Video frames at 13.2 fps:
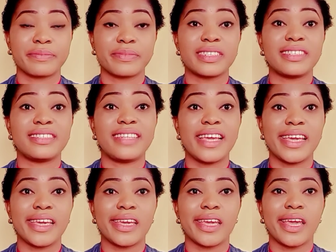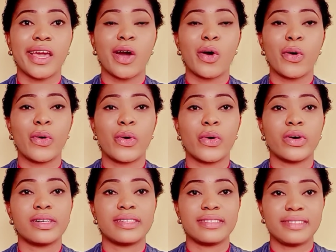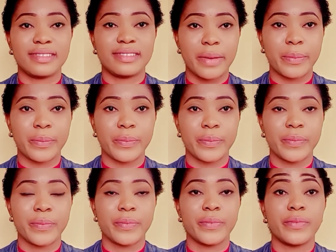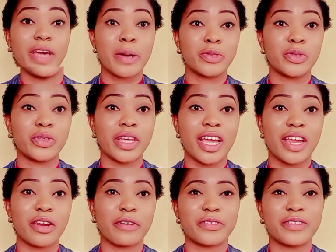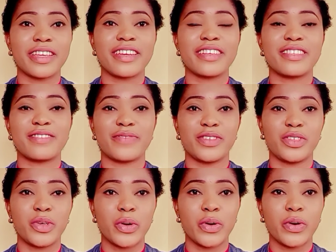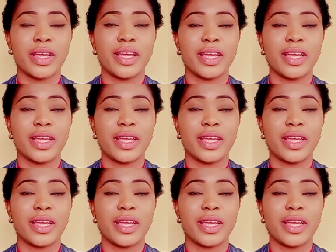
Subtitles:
They or them. We've come to the end of today's video.